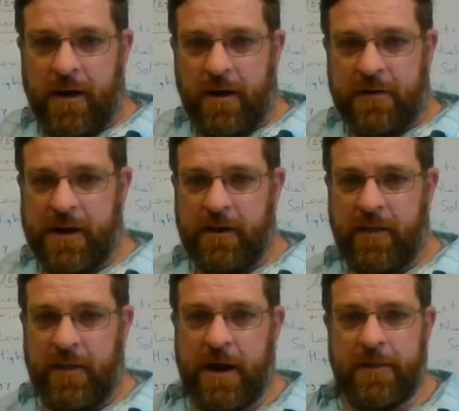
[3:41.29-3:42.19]
or 10
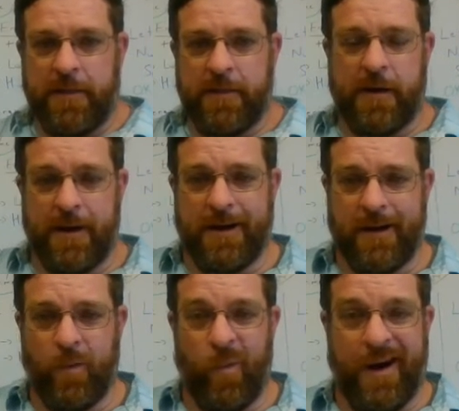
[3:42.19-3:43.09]
to the ninth
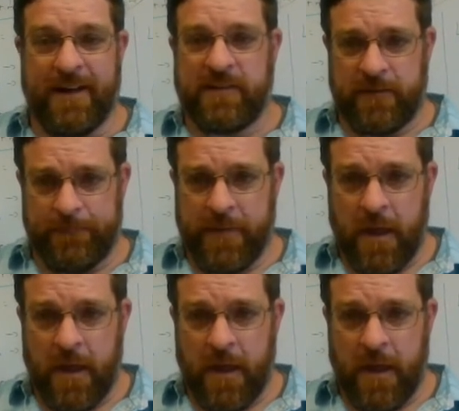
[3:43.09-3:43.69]
uh, watts.